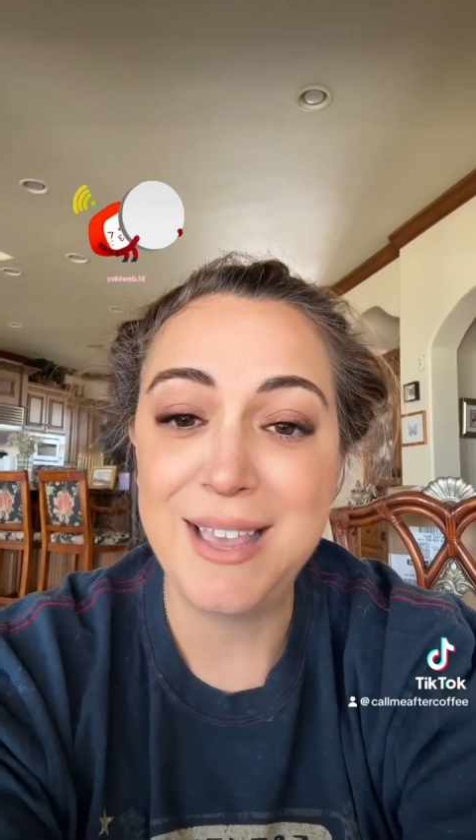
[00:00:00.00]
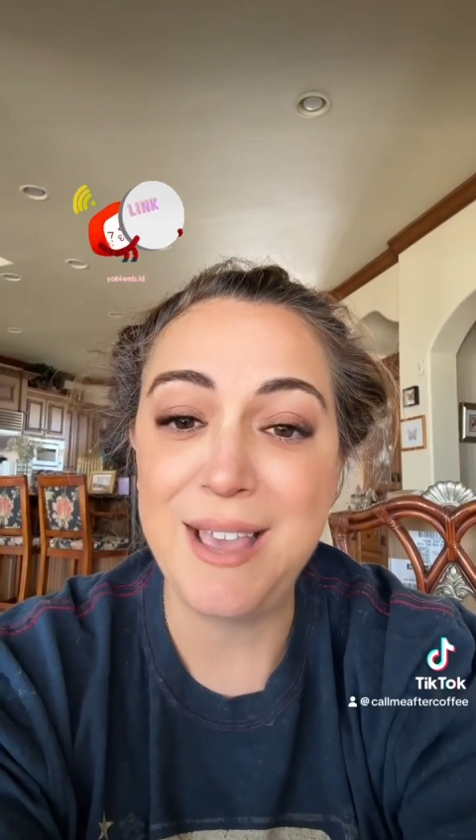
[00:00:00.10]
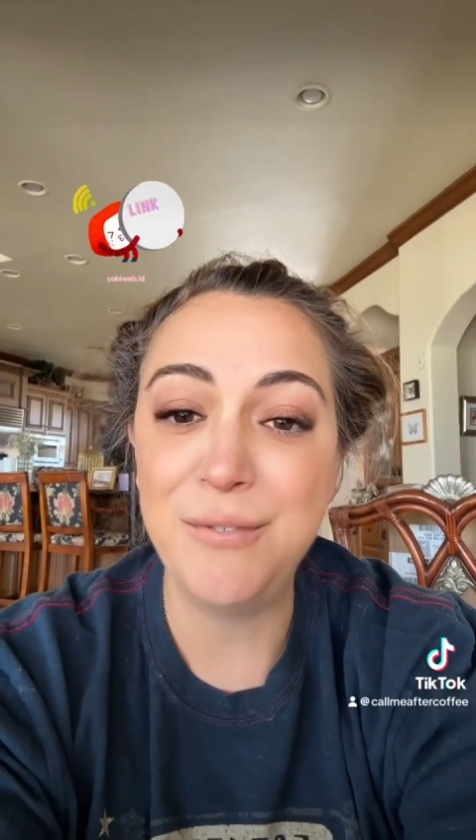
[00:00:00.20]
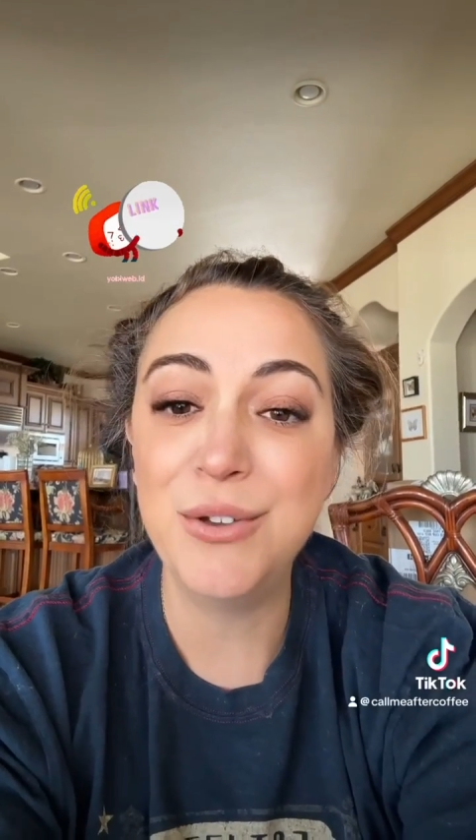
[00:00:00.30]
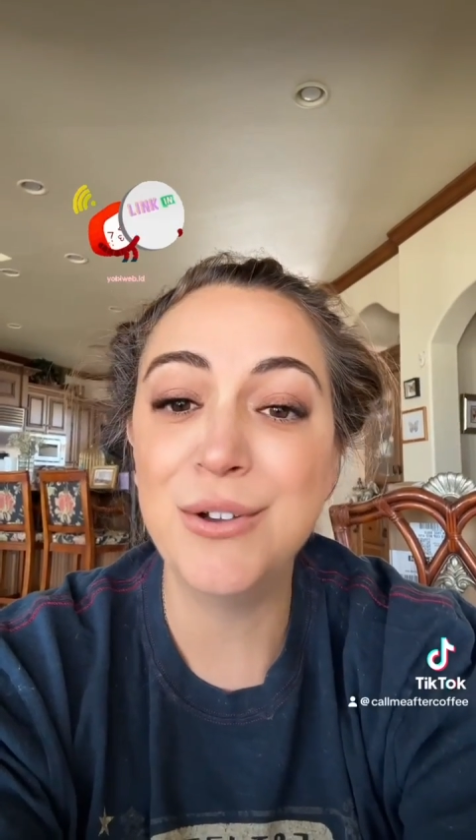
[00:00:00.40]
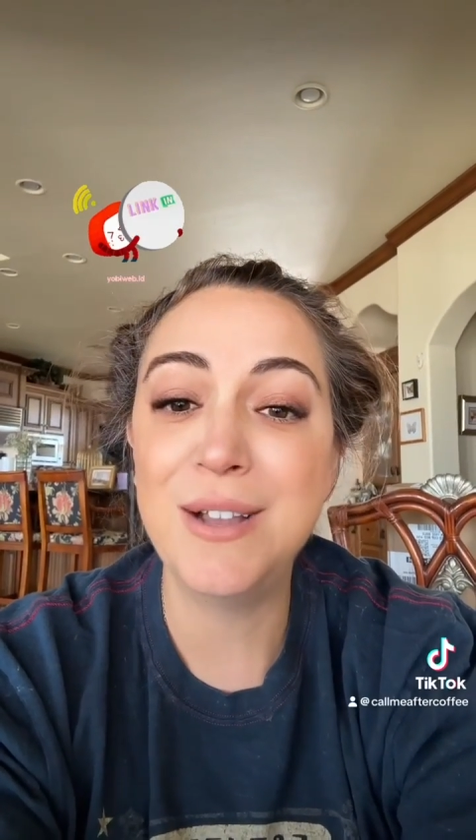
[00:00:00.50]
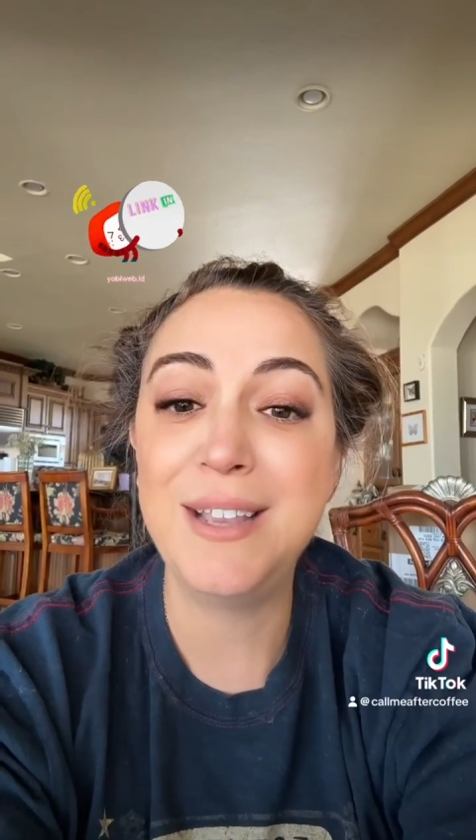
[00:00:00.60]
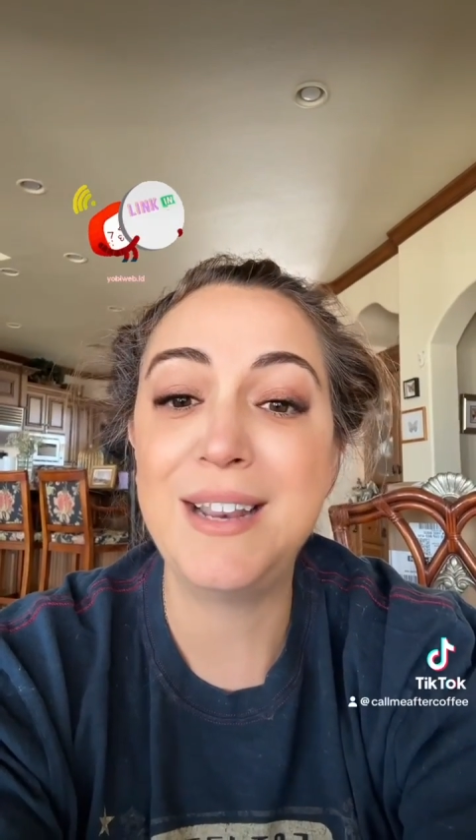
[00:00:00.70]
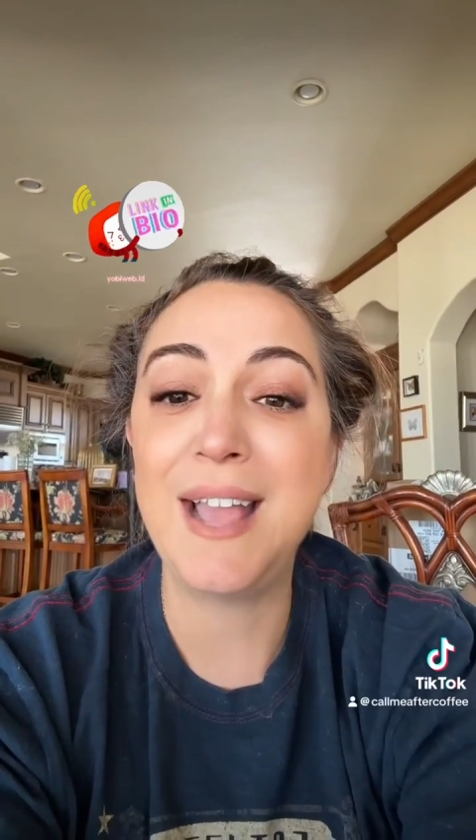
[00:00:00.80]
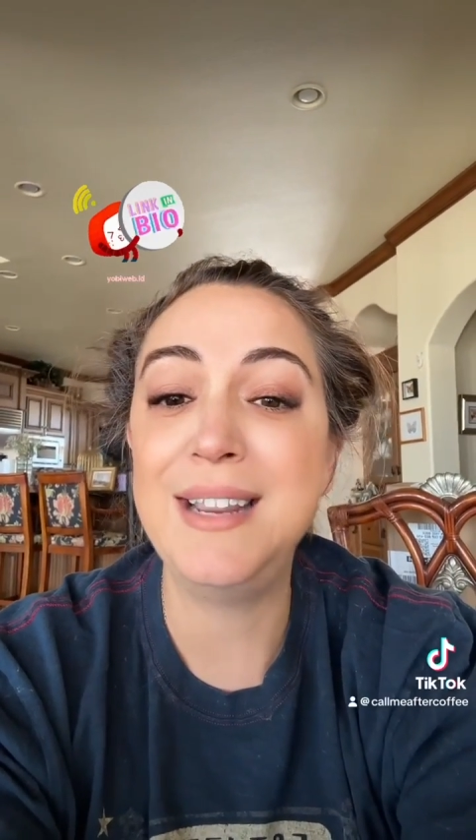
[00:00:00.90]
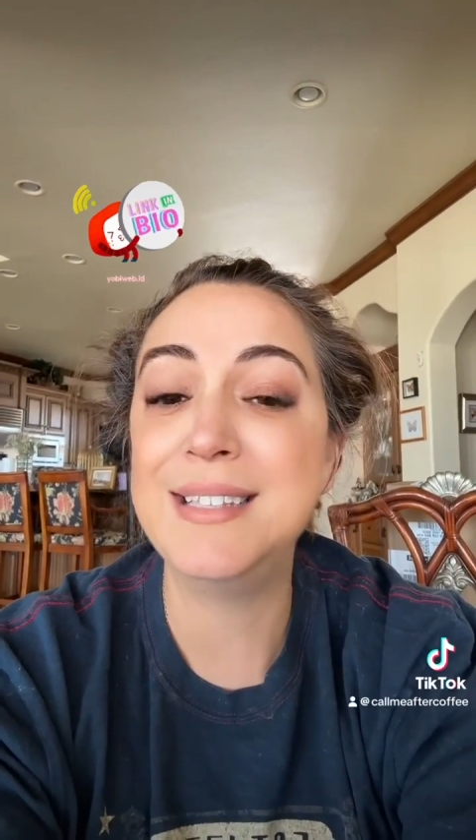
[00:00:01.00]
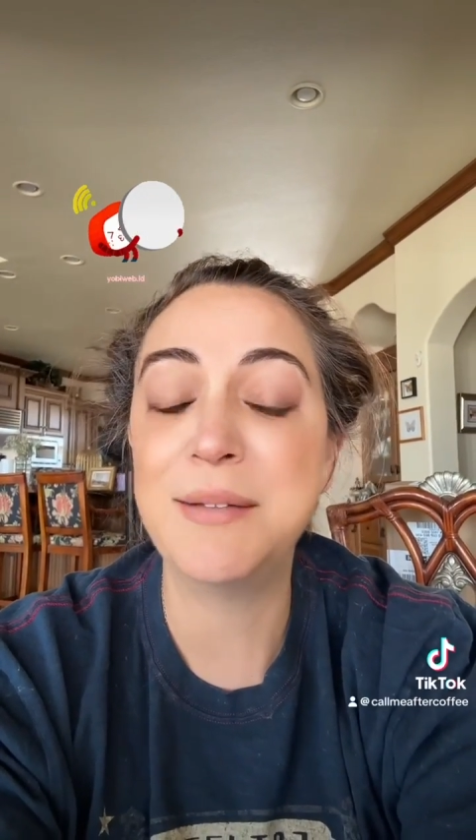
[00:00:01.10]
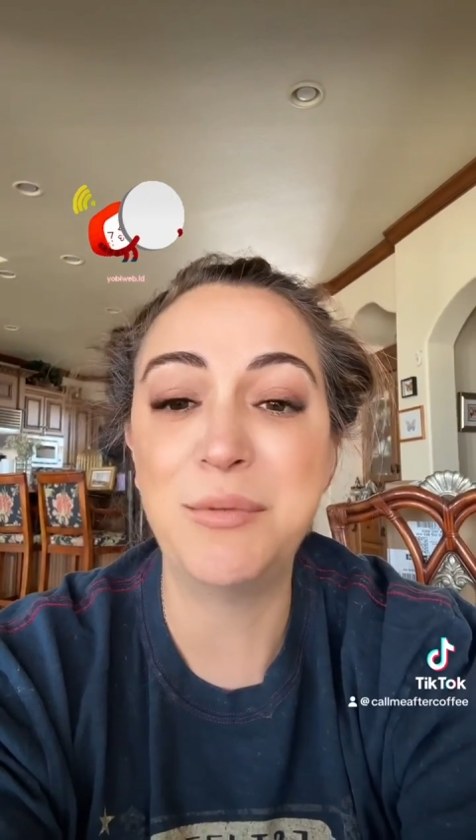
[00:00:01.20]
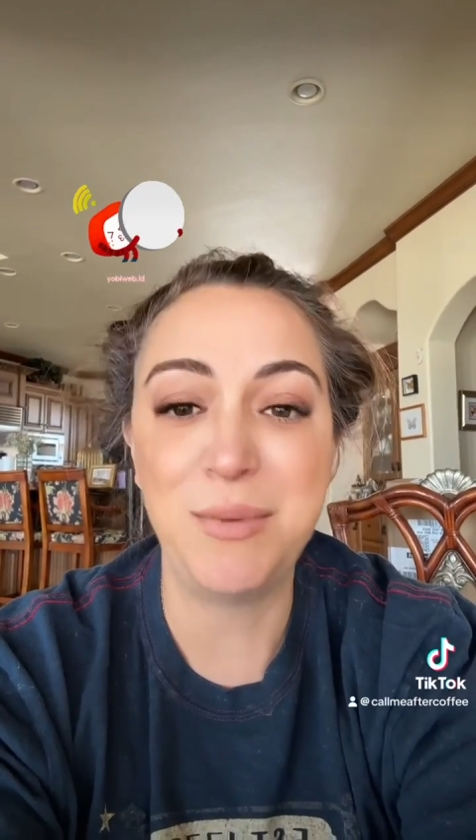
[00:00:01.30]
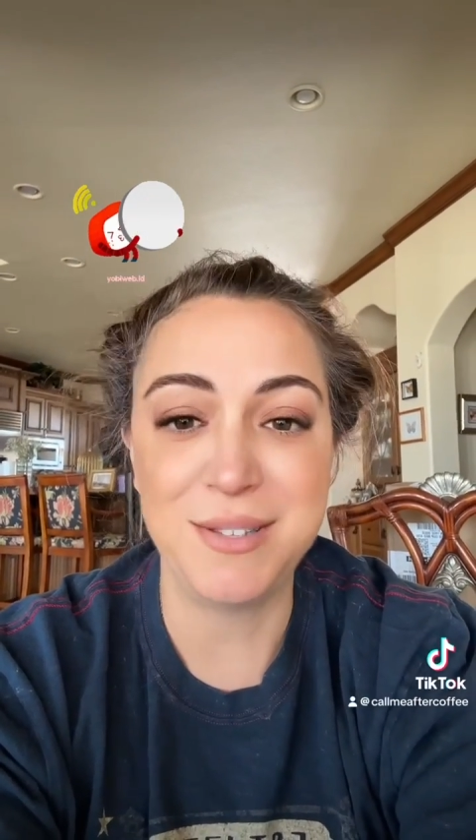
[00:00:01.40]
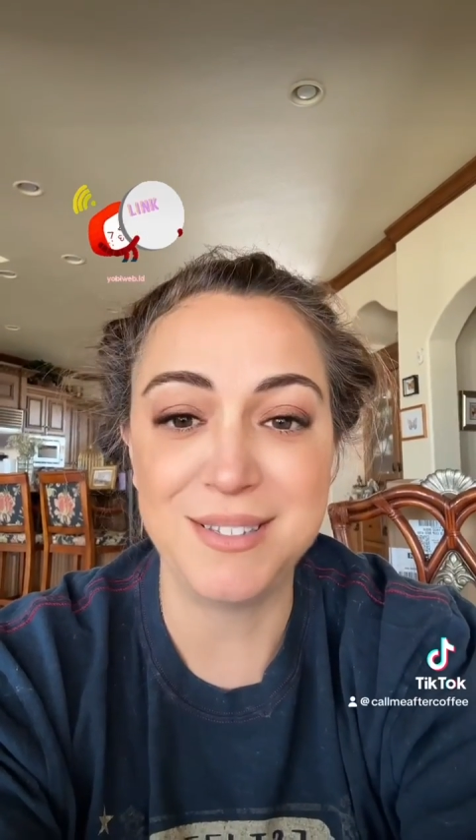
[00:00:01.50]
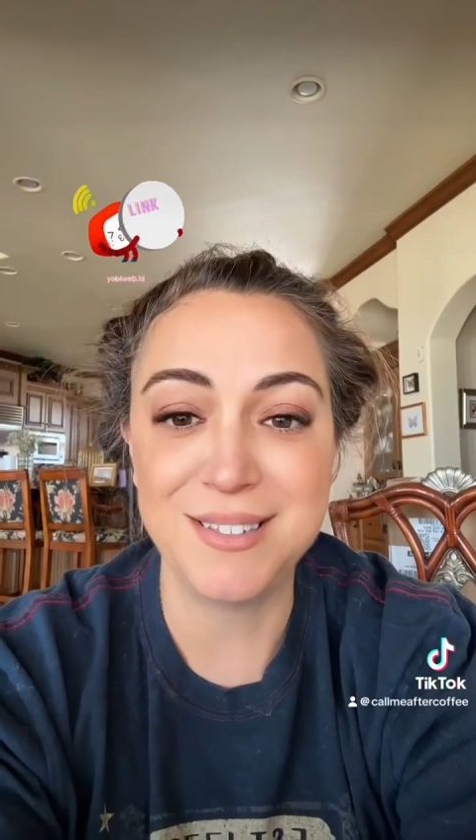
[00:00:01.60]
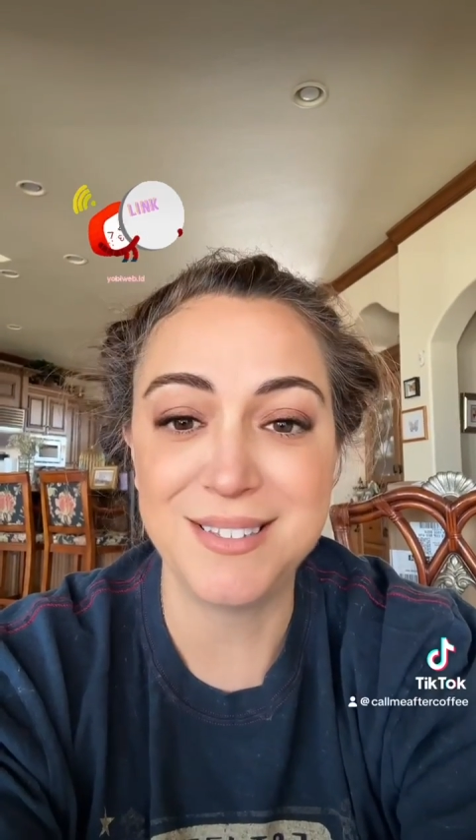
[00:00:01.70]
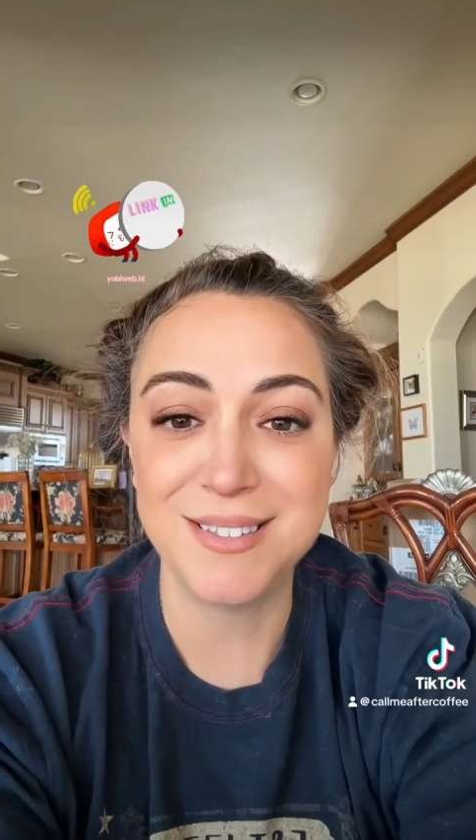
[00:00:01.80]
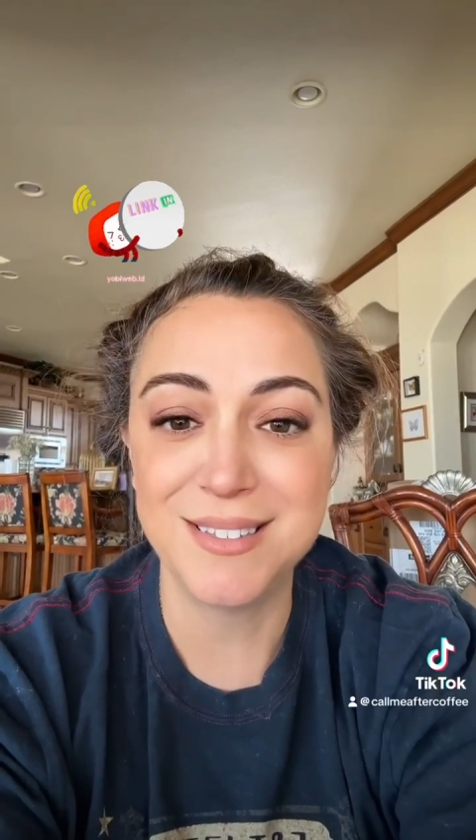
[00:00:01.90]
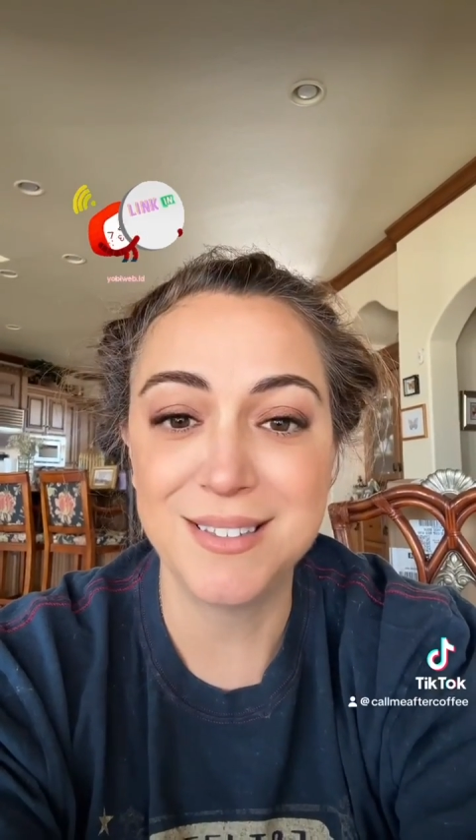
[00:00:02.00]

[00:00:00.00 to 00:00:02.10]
If you're in any type of business,